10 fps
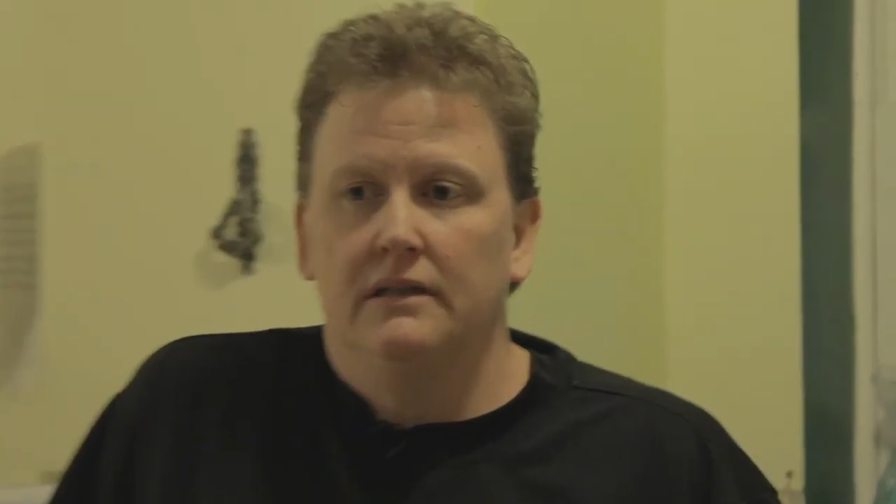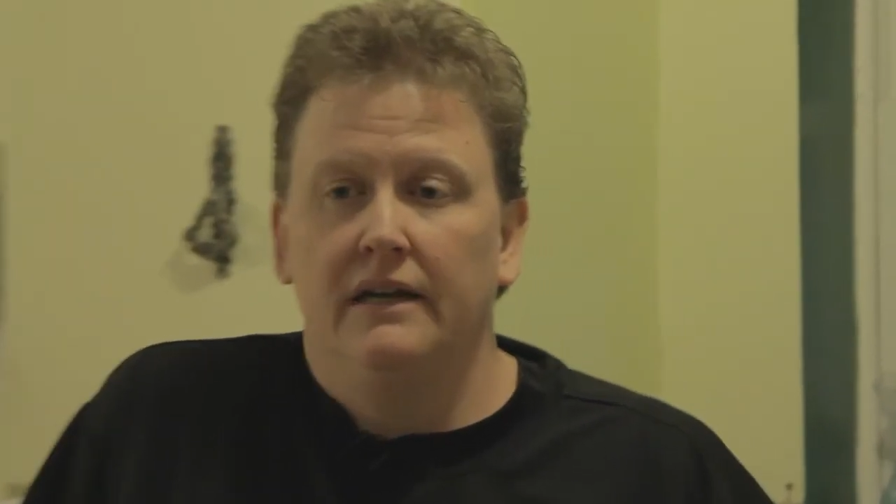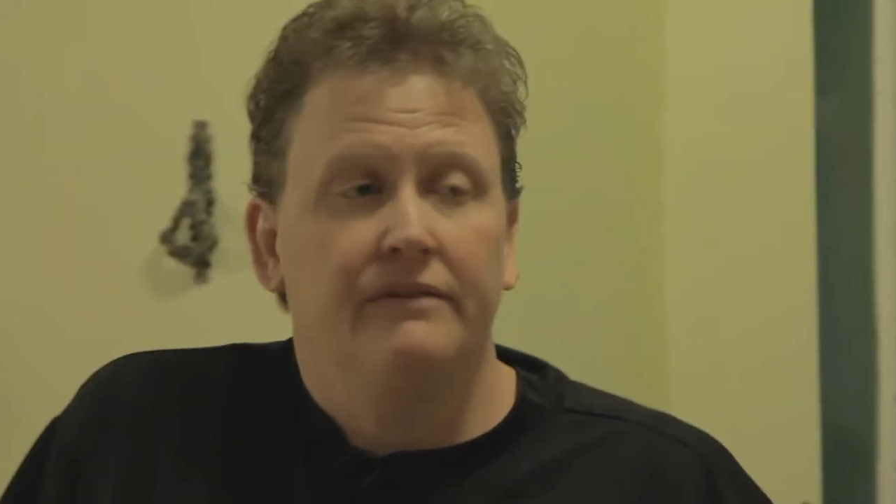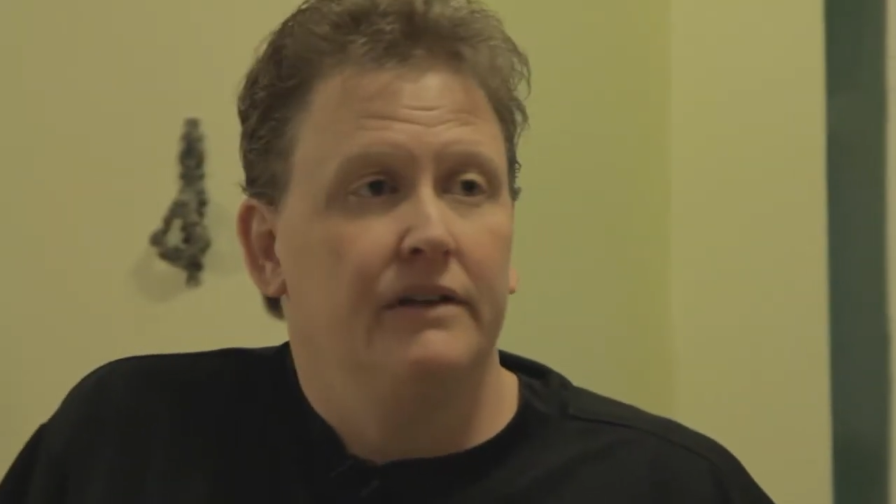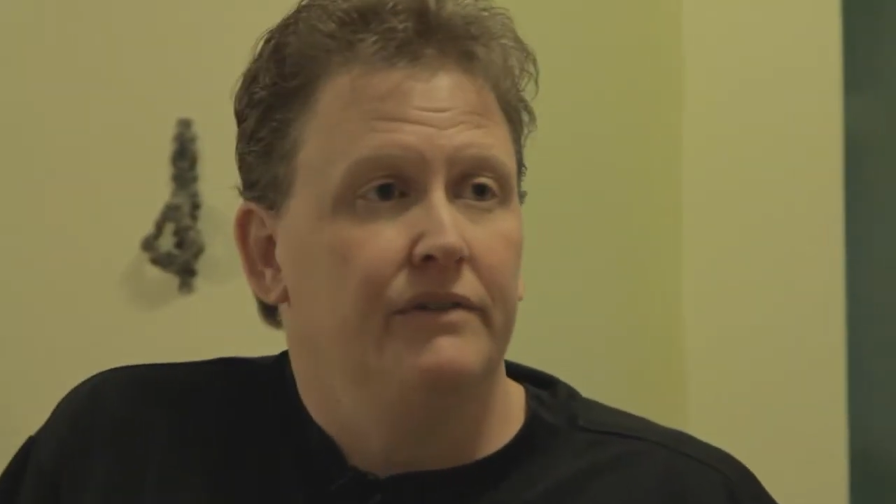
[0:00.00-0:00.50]

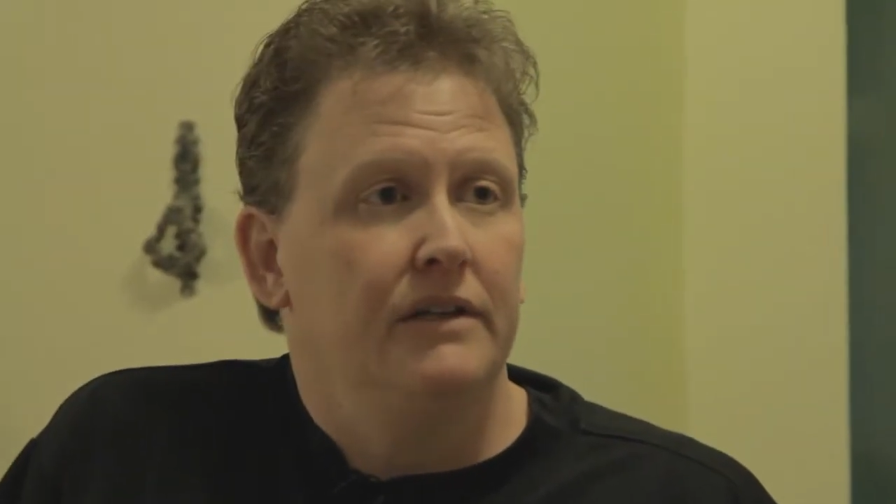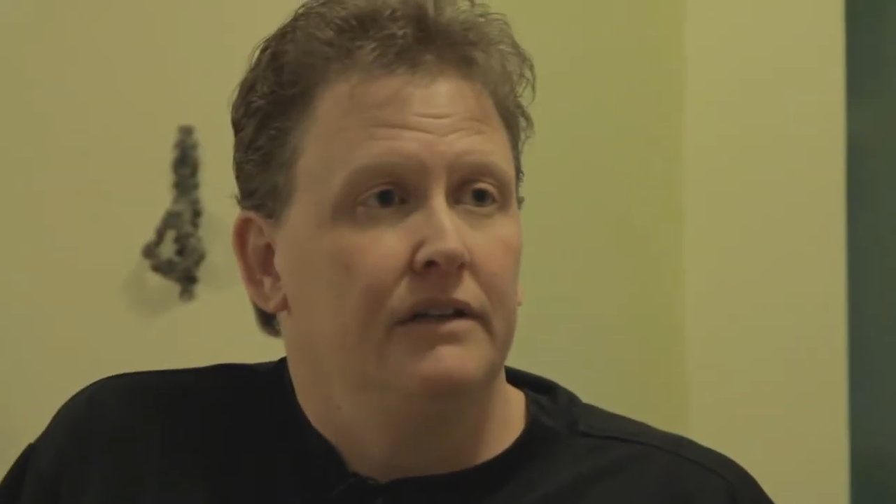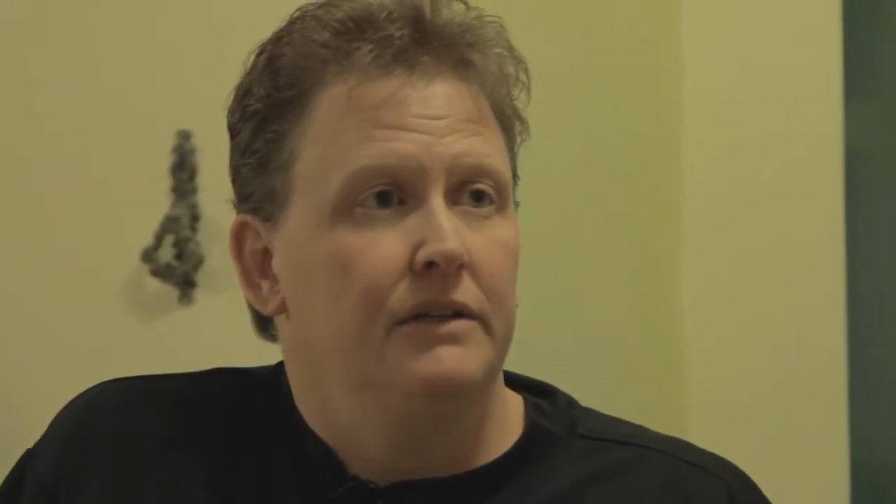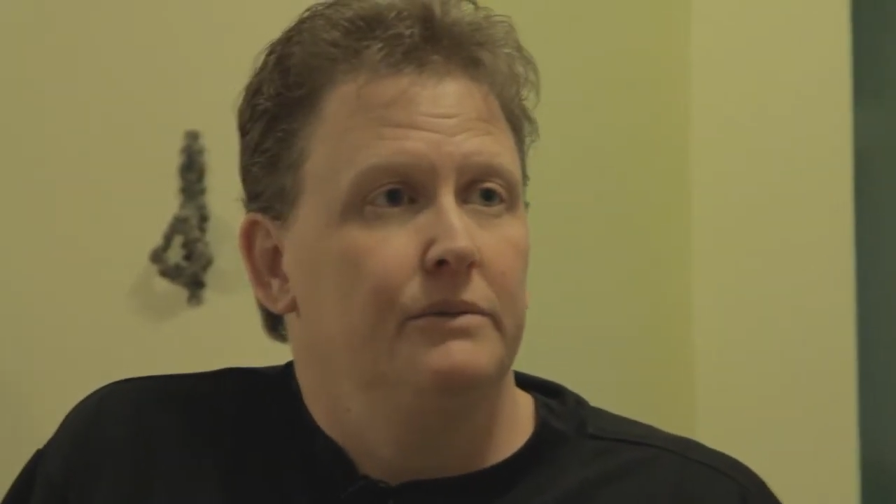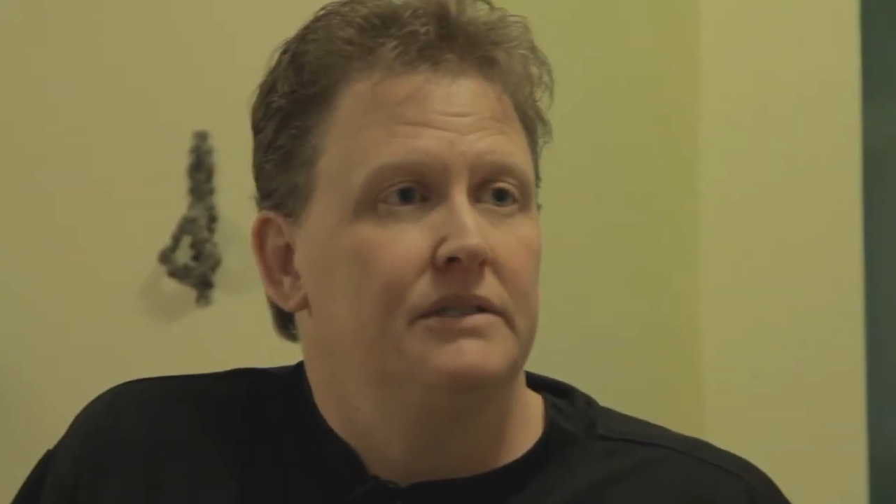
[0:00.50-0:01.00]
life-giving,
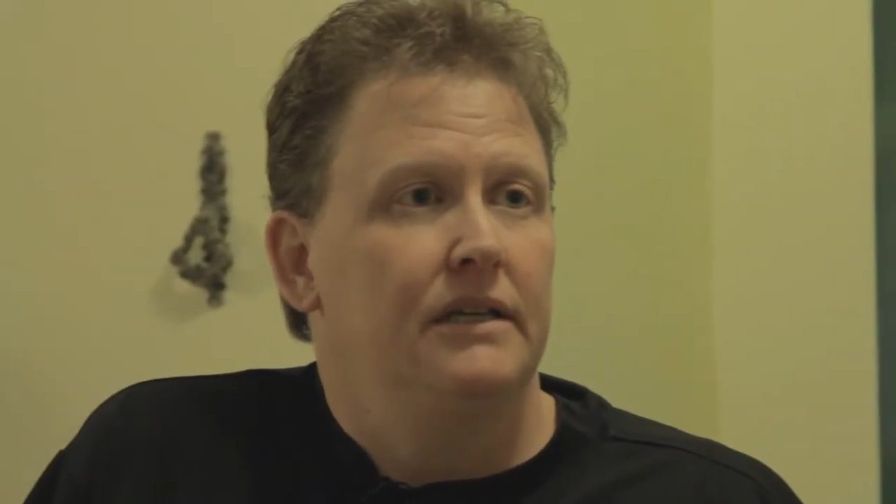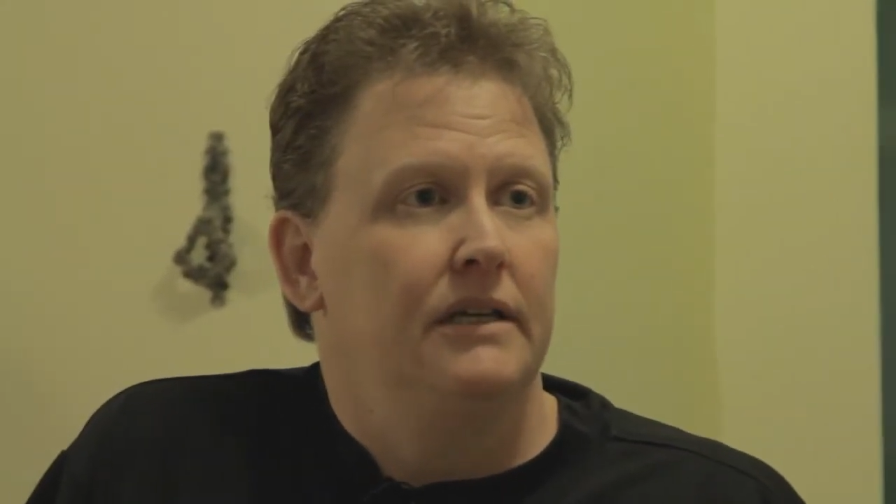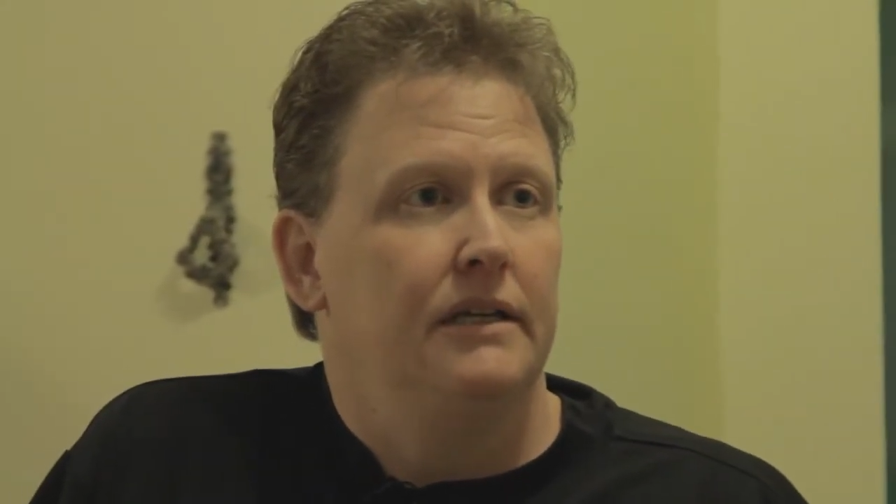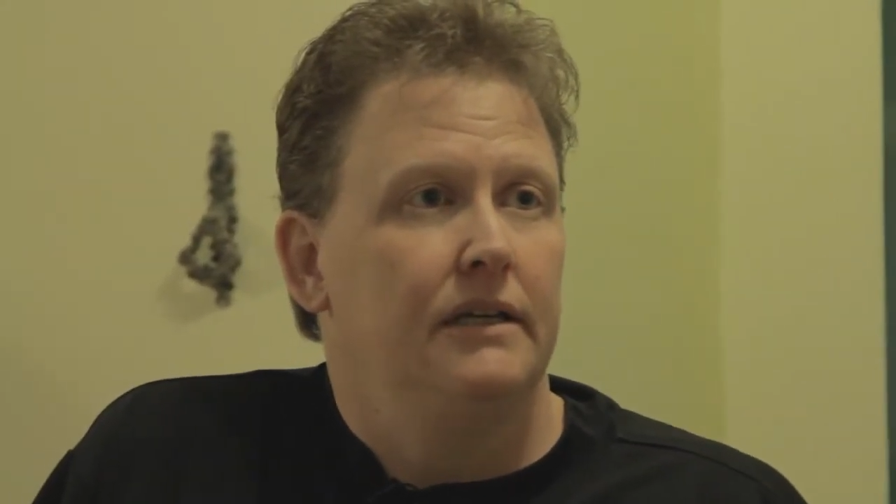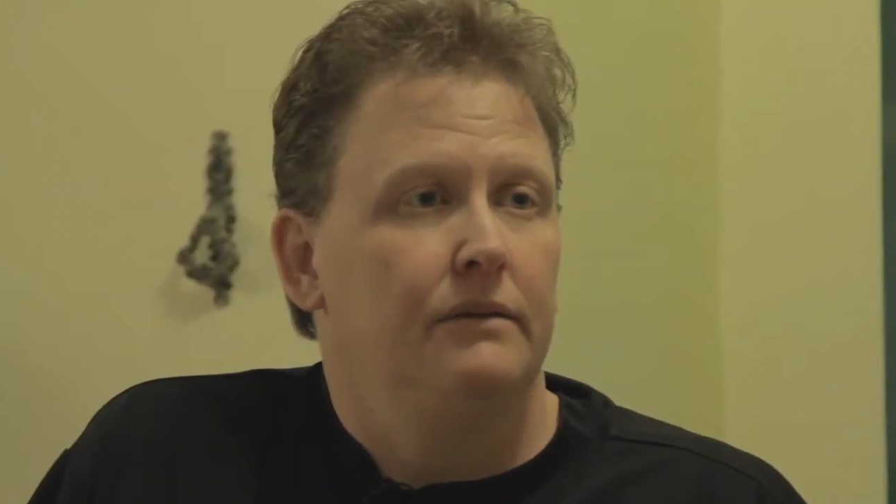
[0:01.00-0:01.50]
like you were
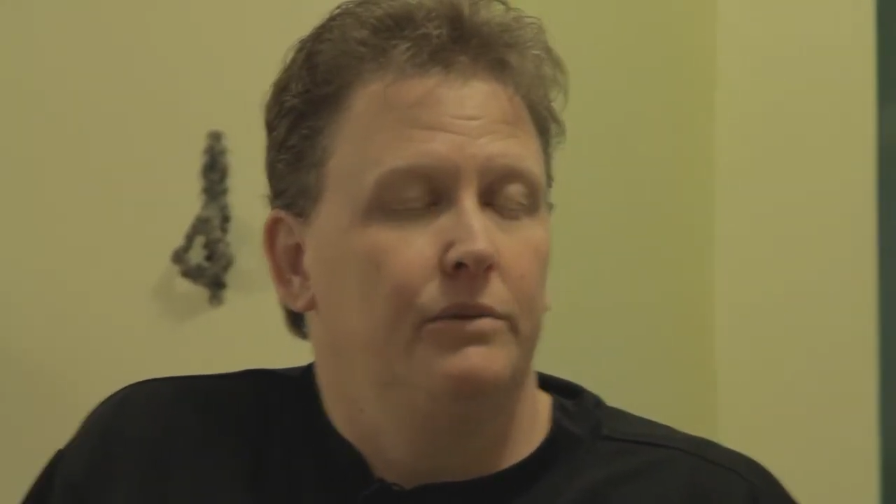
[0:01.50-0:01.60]
saying.